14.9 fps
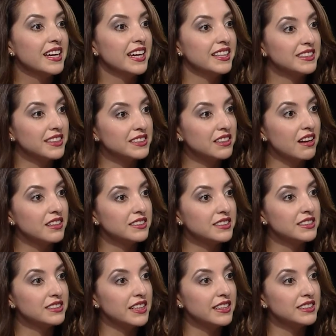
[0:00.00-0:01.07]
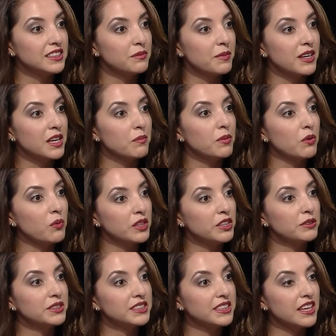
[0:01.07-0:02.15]
It does cost the state some money, but when
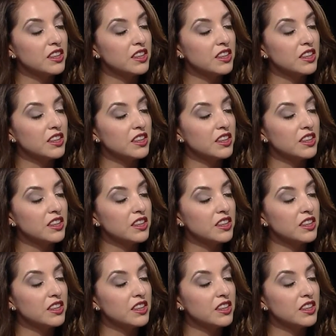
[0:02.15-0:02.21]
you see